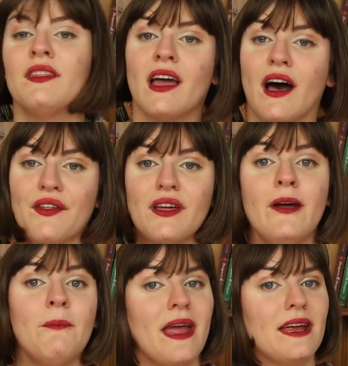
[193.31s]
The
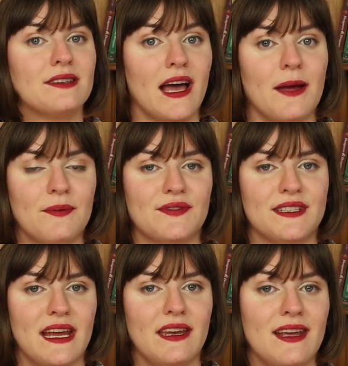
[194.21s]
other main type of
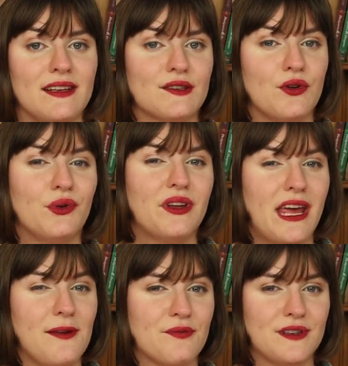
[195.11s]
scene is called
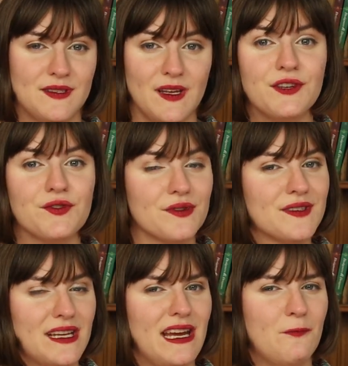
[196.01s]
a procedural
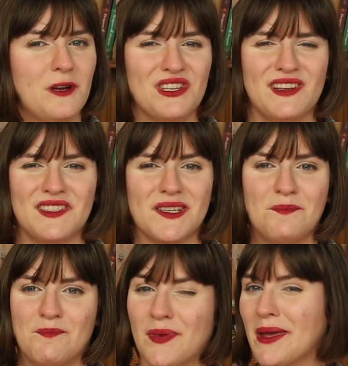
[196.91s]
scene, which is a
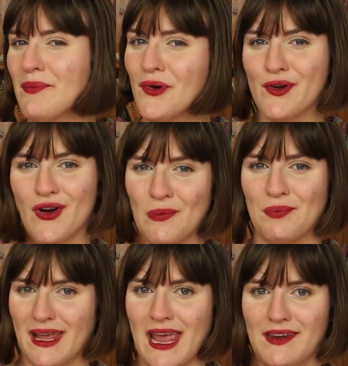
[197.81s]
bit more
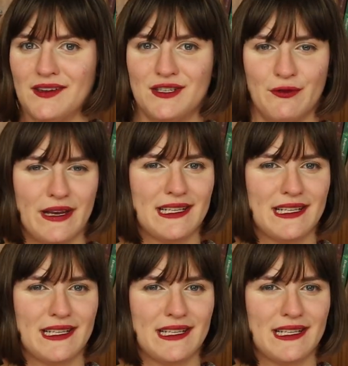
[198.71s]
complicated to